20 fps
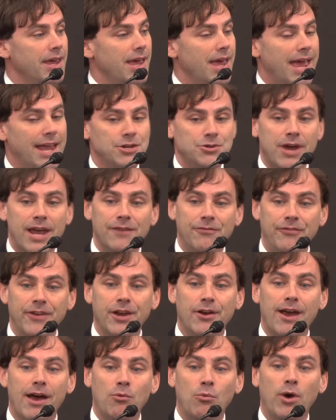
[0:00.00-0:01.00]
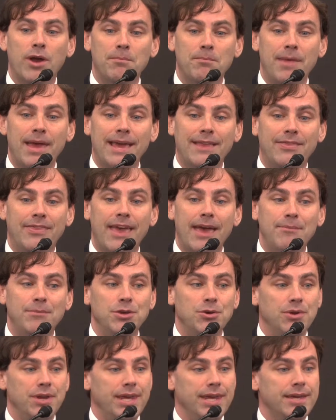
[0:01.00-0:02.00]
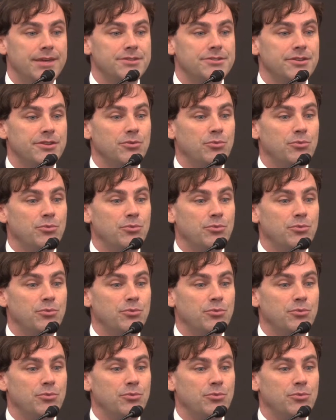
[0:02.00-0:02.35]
and try to figure out what made them unique so